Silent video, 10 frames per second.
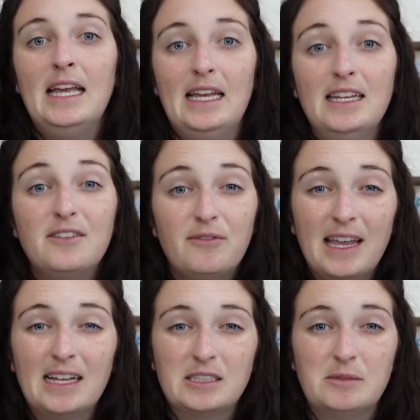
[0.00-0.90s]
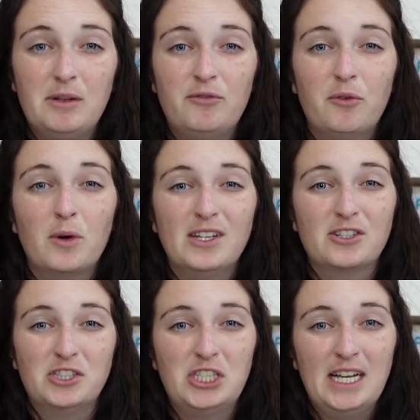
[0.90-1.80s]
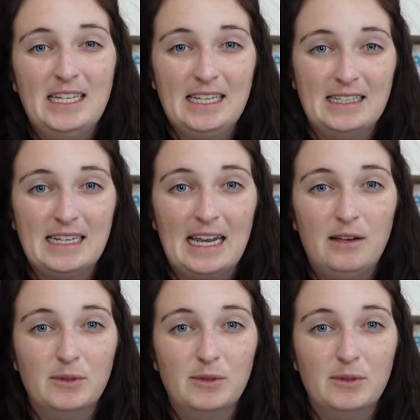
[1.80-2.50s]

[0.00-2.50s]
in advance before your check-in date,